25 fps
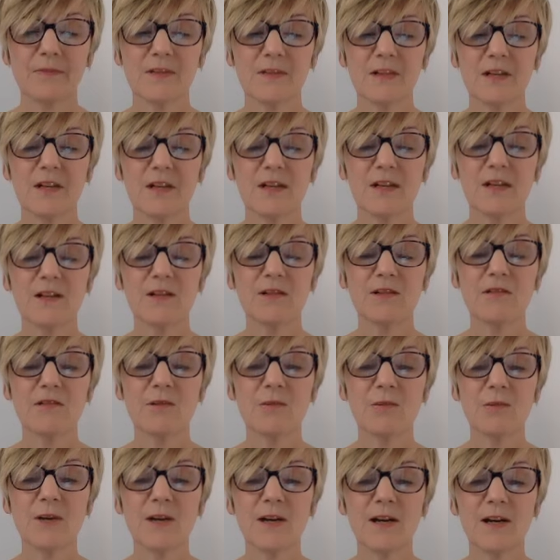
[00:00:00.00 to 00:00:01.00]
Taking your
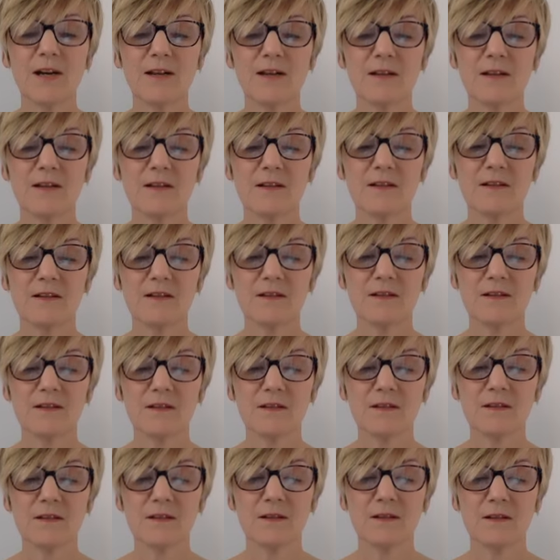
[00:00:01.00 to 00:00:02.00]
awareness
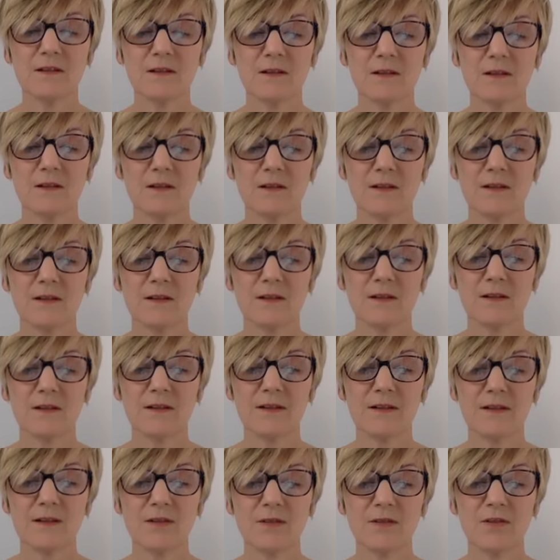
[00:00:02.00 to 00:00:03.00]

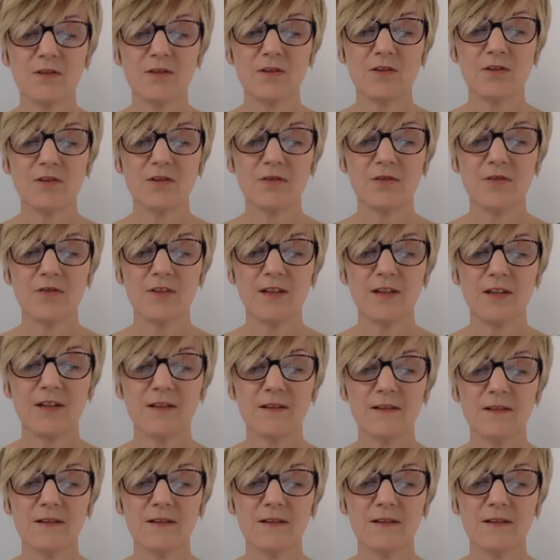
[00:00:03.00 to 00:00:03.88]
down to your feet.